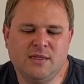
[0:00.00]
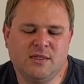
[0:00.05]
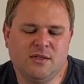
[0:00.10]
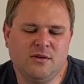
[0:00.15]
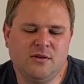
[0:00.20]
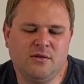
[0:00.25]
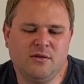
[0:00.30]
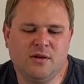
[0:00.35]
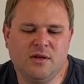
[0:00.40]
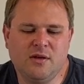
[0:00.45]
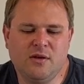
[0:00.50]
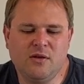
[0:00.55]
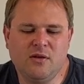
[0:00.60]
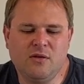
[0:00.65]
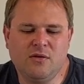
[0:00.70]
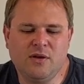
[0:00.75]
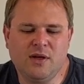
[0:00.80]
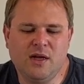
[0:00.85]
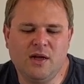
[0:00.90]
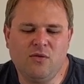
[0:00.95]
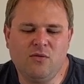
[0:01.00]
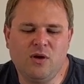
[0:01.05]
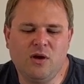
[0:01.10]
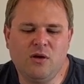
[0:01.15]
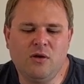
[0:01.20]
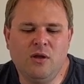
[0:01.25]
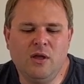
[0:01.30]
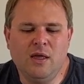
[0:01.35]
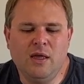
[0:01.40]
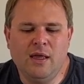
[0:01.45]
So you can go, okay,
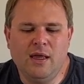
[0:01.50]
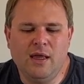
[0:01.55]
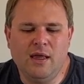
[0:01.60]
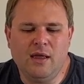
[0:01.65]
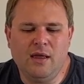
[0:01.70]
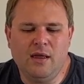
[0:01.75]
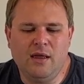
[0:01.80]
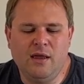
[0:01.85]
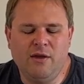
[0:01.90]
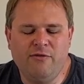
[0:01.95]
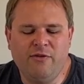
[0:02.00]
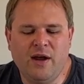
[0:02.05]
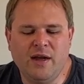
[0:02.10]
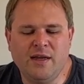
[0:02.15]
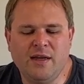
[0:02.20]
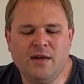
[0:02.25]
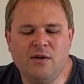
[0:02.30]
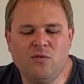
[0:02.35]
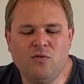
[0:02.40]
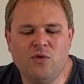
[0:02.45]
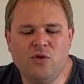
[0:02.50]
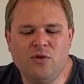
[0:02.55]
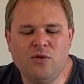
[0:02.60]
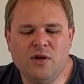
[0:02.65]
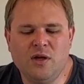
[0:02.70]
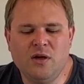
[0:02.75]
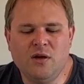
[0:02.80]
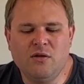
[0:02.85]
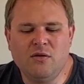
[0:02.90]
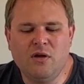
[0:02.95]
well, if I get
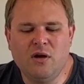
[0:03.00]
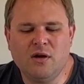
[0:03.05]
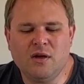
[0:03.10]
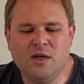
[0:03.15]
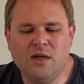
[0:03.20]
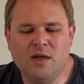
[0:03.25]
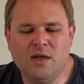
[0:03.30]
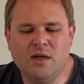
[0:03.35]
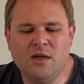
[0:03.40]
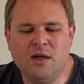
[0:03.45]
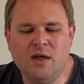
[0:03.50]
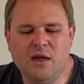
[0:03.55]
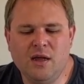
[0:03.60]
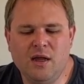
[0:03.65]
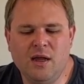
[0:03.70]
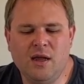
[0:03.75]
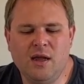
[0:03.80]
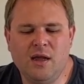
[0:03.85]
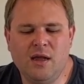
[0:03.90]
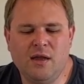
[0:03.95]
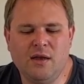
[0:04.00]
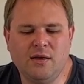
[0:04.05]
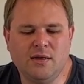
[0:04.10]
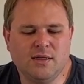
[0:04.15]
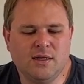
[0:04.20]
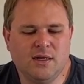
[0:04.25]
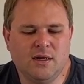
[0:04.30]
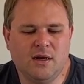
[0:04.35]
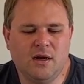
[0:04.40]
really unlucky and